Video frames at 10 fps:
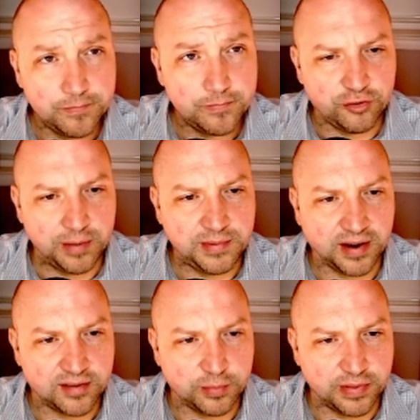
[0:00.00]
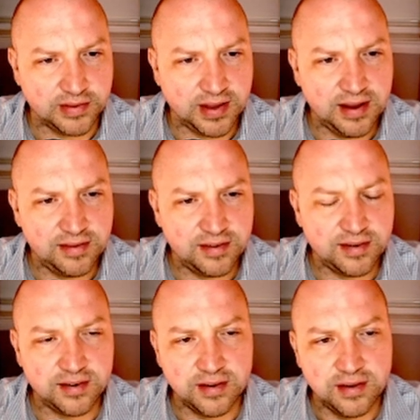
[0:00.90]
Scraped text with
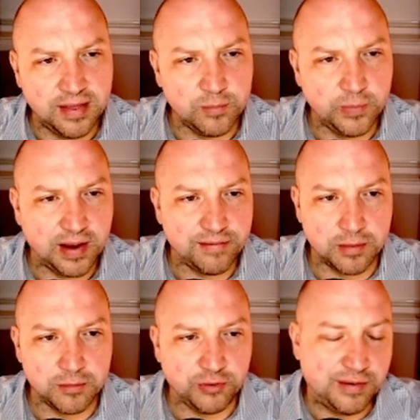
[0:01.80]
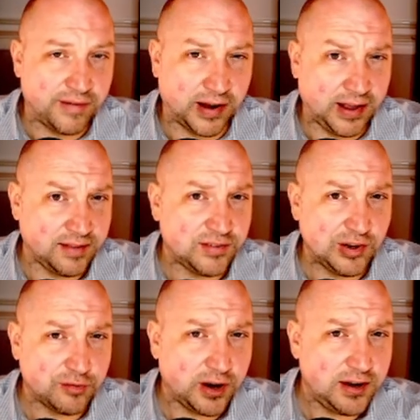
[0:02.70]
dates. And we have the
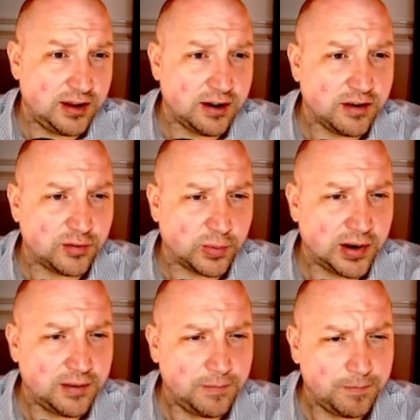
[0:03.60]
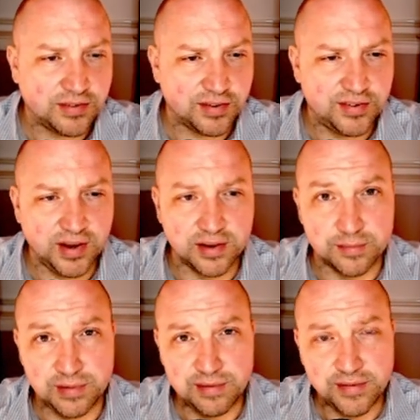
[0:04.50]
refinancing rate here as well. It's a
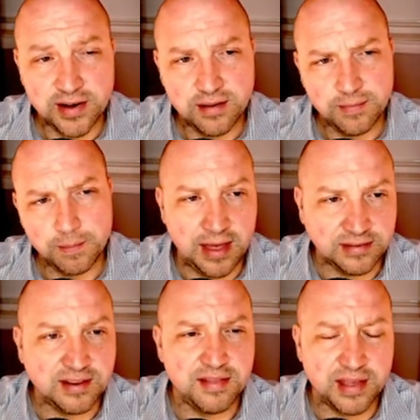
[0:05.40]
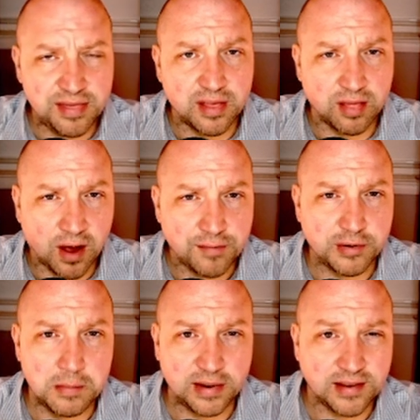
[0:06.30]
CSV file. And then the
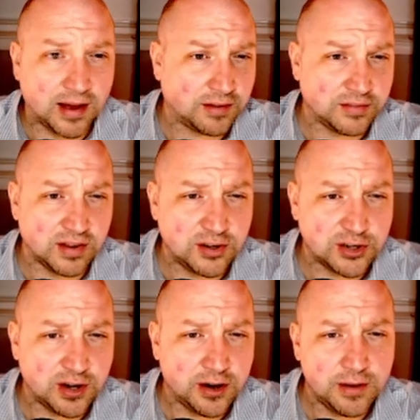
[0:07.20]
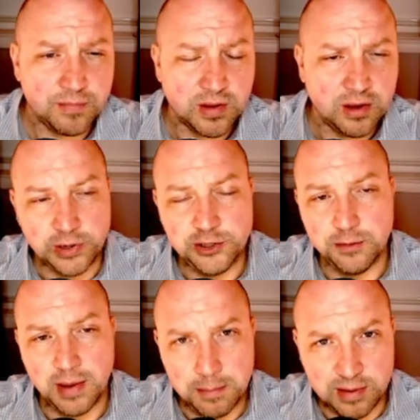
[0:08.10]
Lawford McDonald dictionary, which you
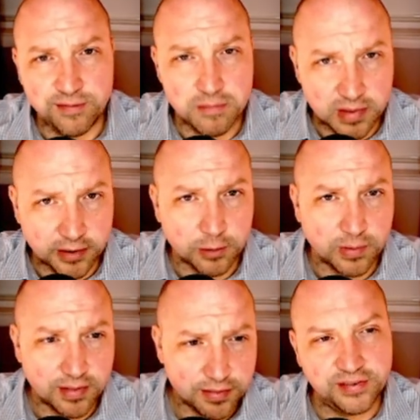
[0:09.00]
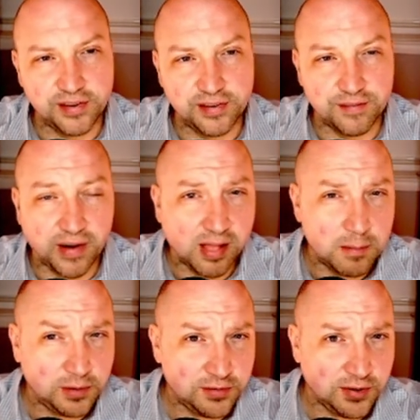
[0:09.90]
may be familiar with. This is
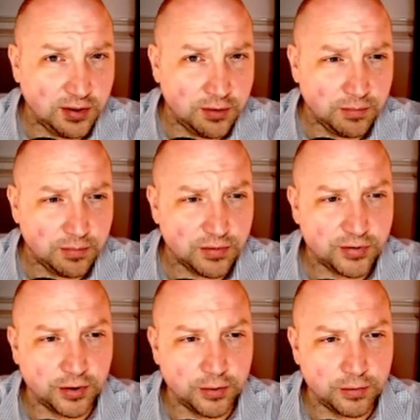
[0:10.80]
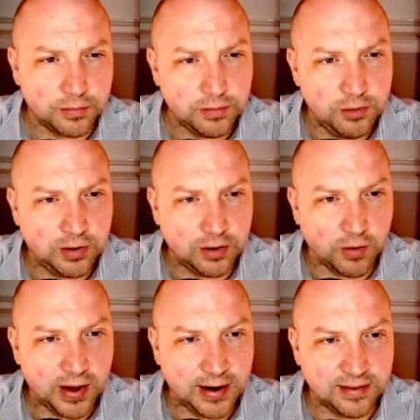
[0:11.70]
available to you, so you can
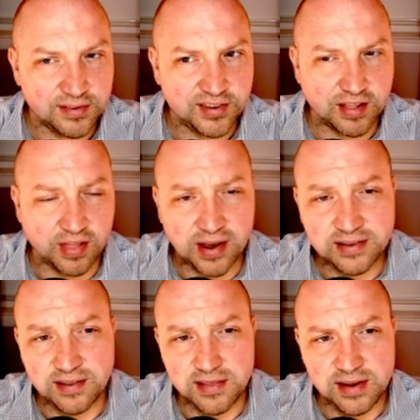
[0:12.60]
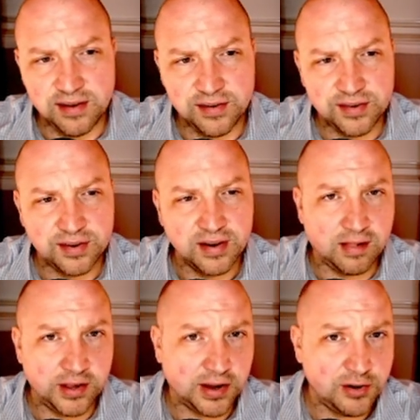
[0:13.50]
go ahead and select these,
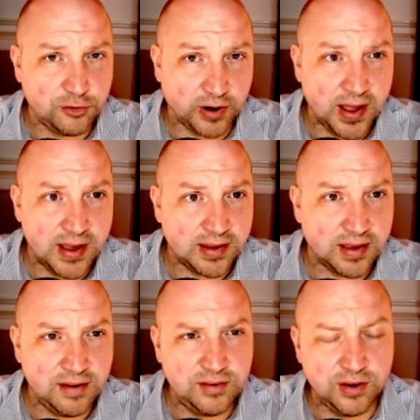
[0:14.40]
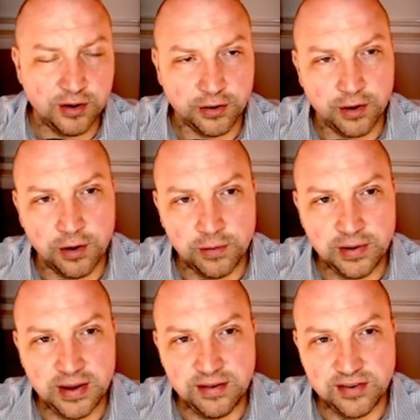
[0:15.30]
click and drag into your
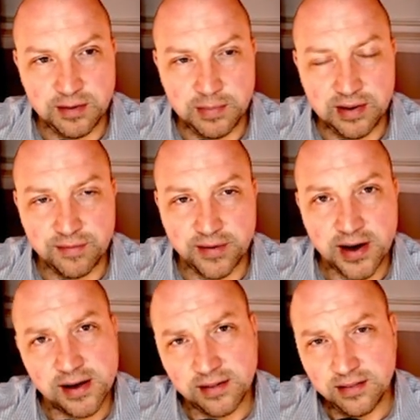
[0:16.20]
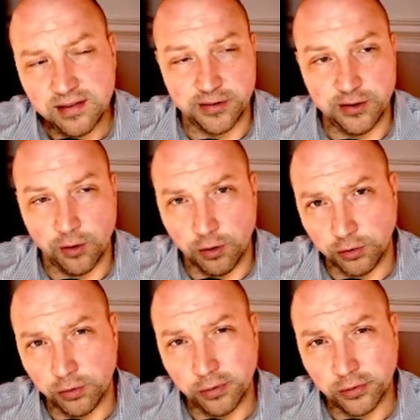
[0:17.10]
own ECB file for your
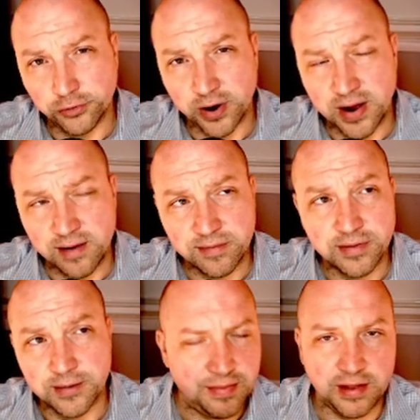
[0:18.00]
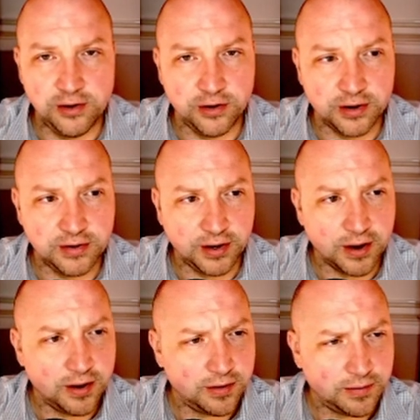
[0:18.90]
Google Drive, and then you're good to
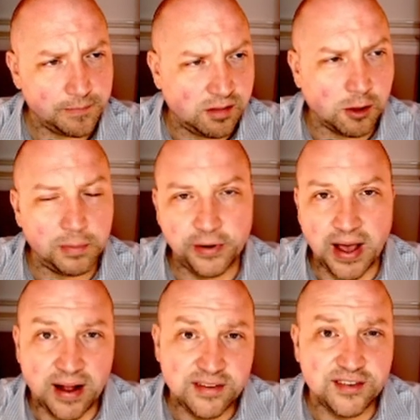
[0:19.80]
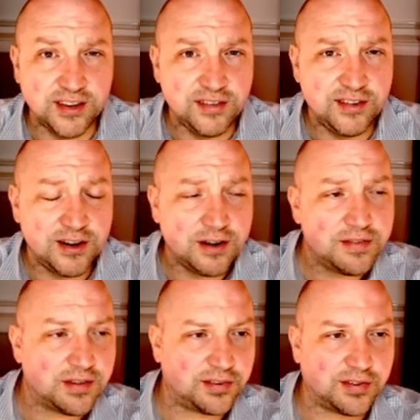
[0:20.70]
go. Global constants here,
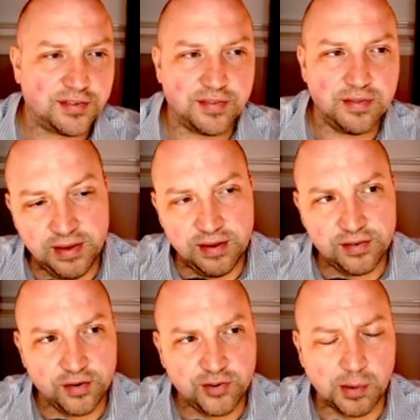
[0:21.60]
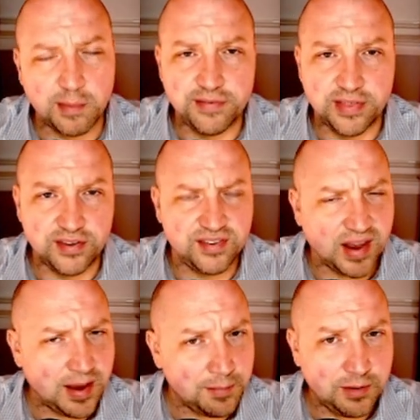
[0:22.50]
these are some of the
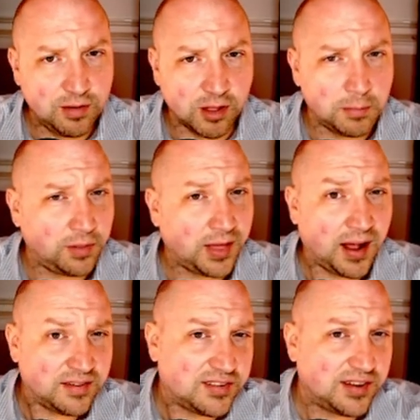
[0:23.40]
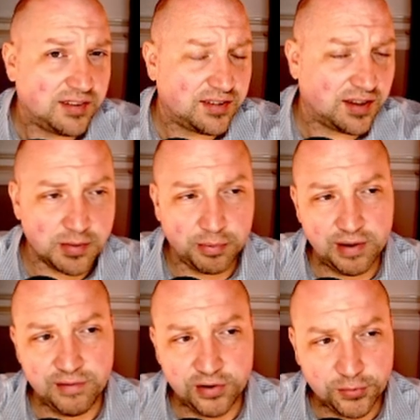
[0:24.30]
same global constants as the
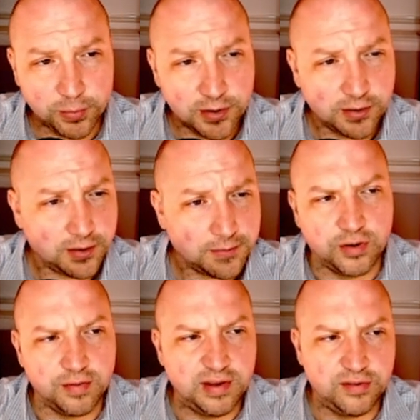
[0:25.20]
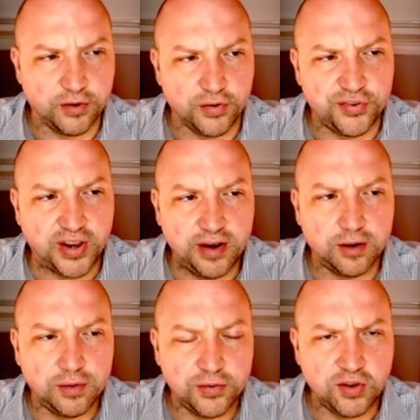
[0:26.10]
previous work. So these are
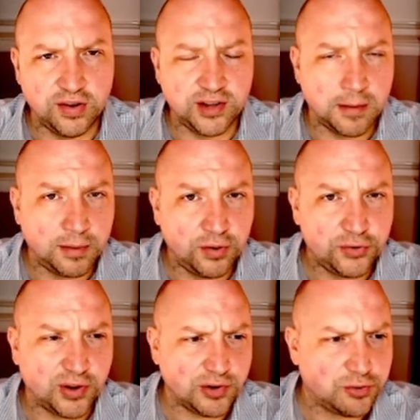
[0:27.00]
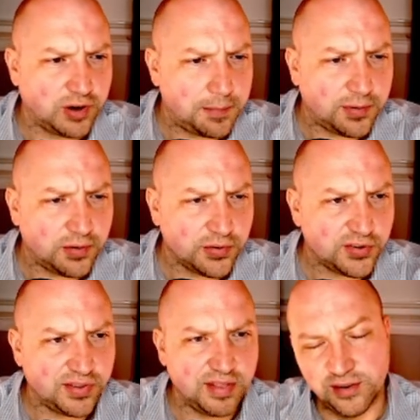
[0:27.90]
singles, doubles, and
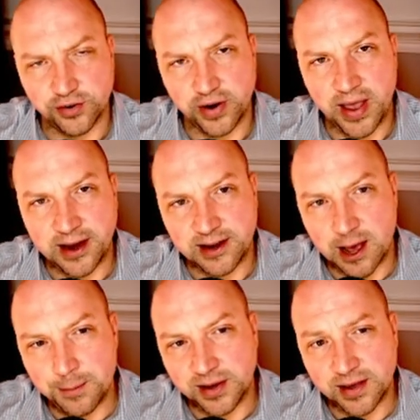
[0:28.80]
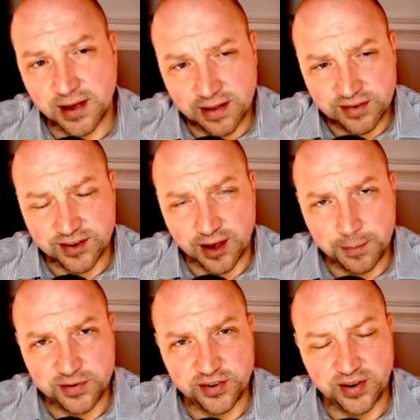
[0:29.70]
triples. These are economic
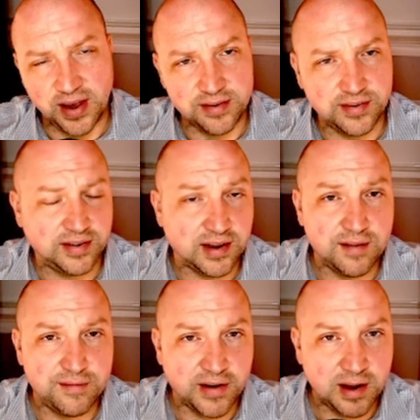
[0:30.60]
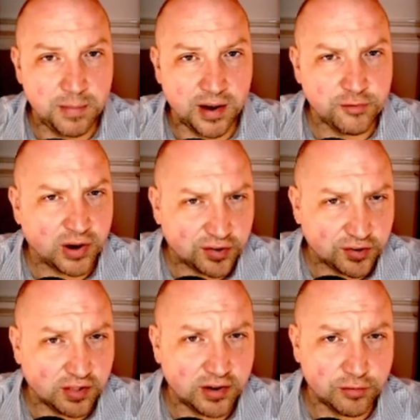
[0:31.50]
concepts as identified by
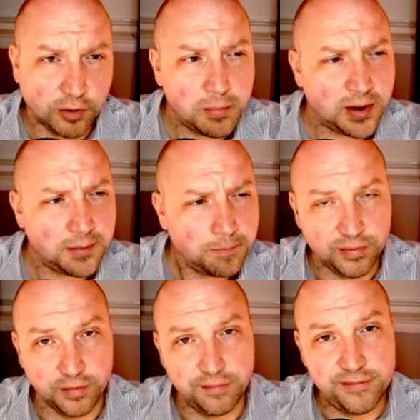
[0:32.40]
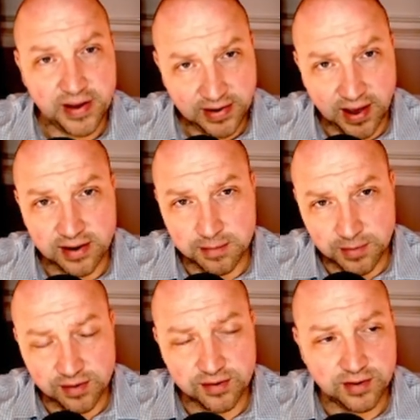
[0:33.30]
Drechsel and Aroba for Fed
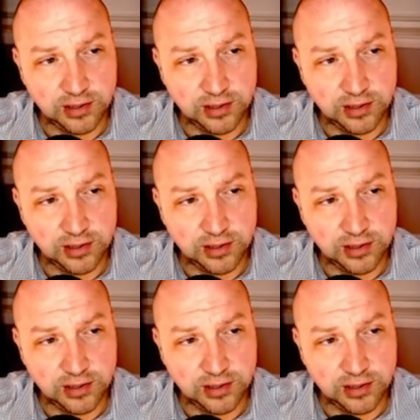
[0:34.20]
documents.